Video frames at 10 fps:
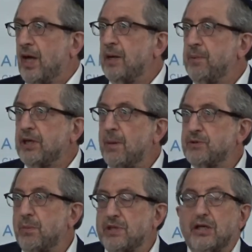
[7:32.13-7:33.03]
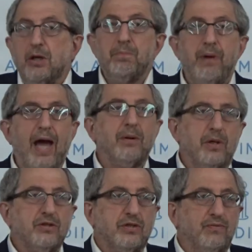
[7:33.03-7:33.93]
And it becomes almost like you're
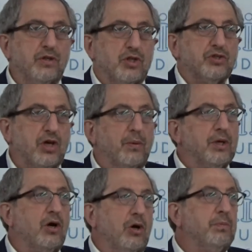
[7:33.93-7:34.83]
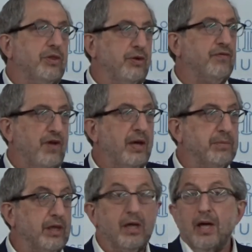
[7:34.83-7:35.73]
embarrassed if you're just going home with your
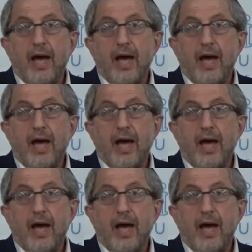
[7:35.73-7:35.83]
family.